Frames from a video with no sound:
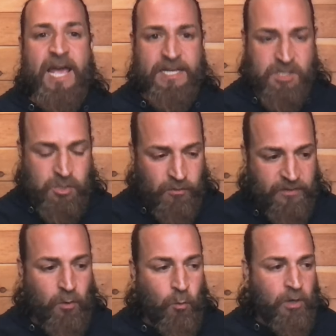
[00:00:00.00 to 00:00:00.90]
and so that
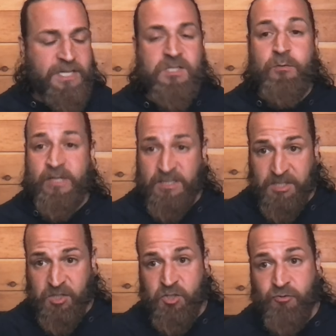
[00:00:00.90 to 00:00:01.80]
the work he's doing is
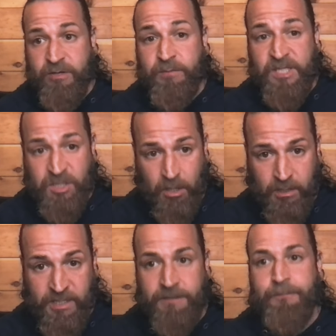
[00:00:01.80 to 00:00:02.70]
extremely
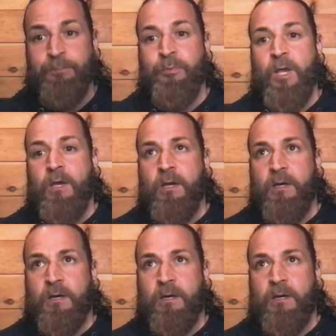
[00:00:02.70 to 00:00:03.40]
targeted. Mm-hmm.